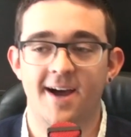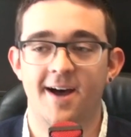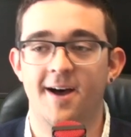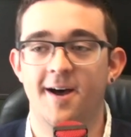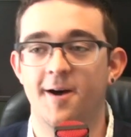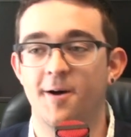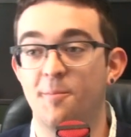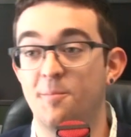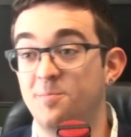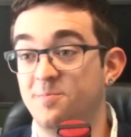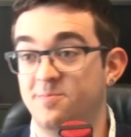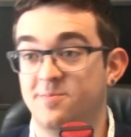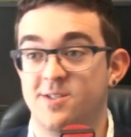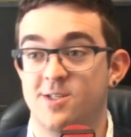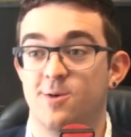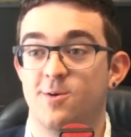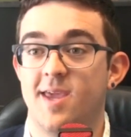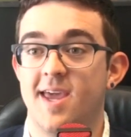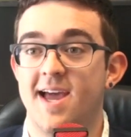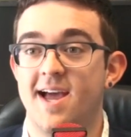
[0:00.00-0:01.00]
Um,
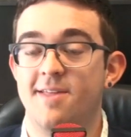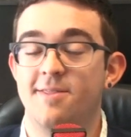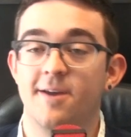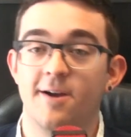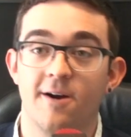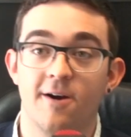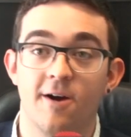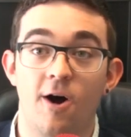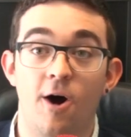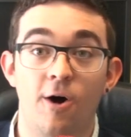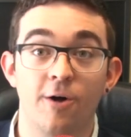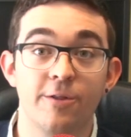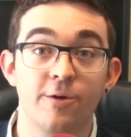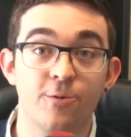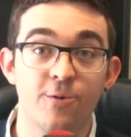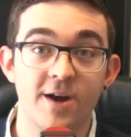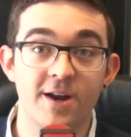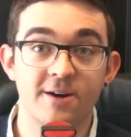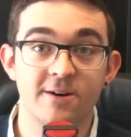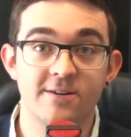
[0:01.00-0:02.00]
so yeah, there are all
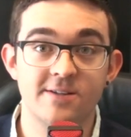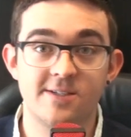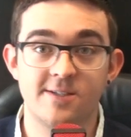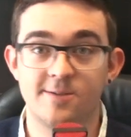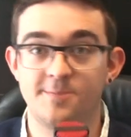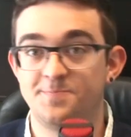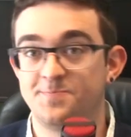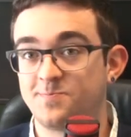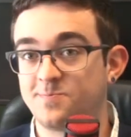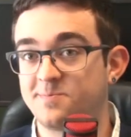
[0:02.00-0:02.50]
the winners